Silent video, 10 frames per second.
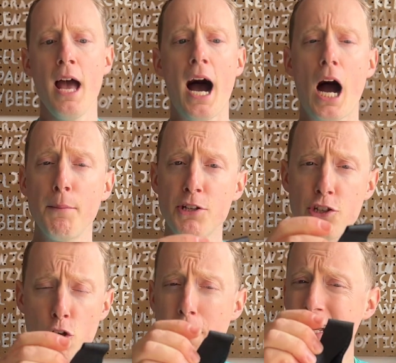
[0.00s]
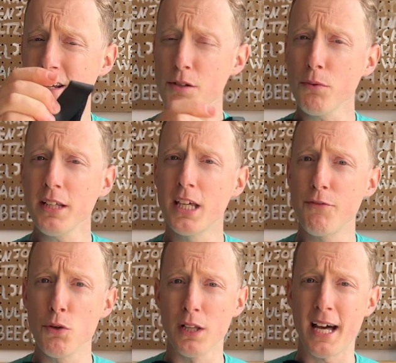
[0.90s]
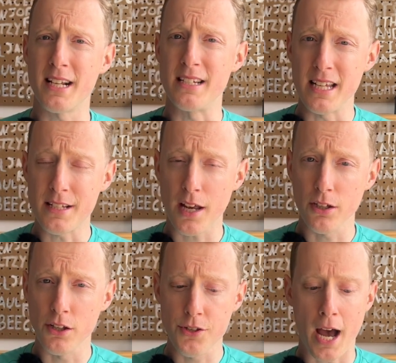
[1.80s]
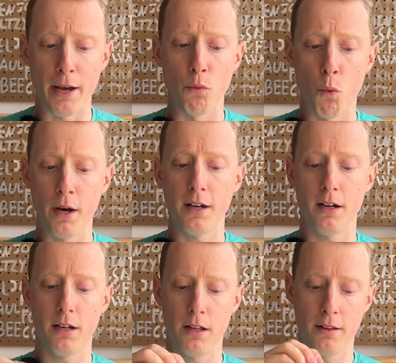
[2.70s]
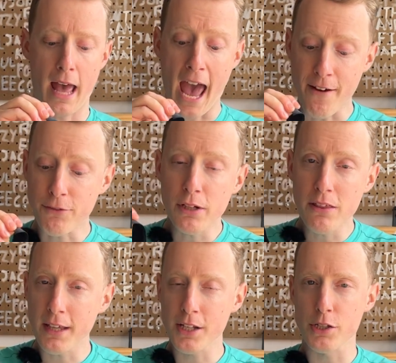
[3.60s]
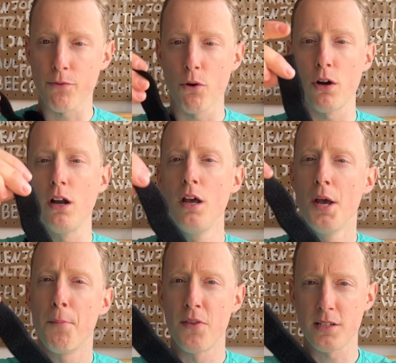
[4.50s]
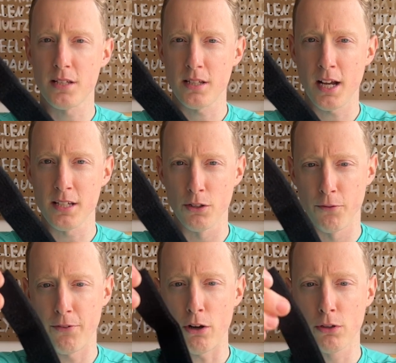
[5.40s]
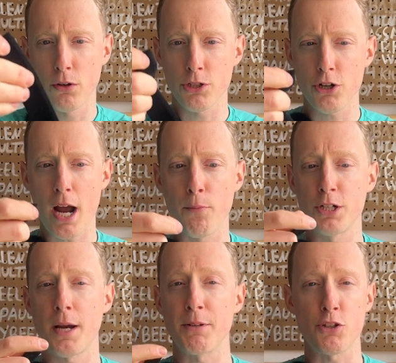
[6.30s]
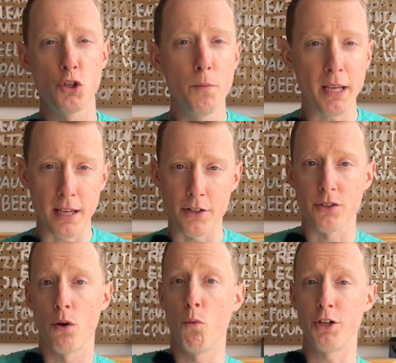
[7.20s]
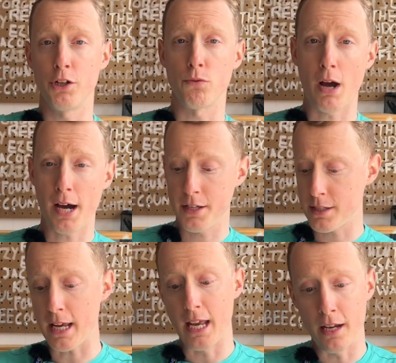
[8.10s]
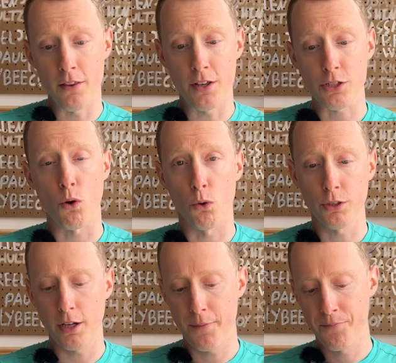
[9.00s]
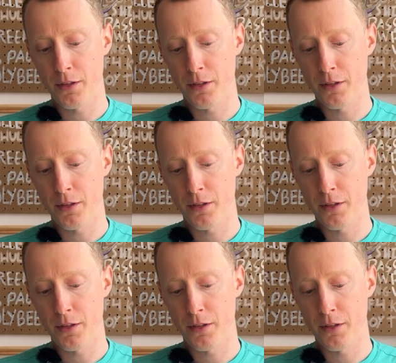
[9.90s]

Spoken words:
I'm assuming it doesn't really give you a lot of details on what everything is for, but this is a nice little Velcro strap, which I'm assuming is when your rod is in this holder,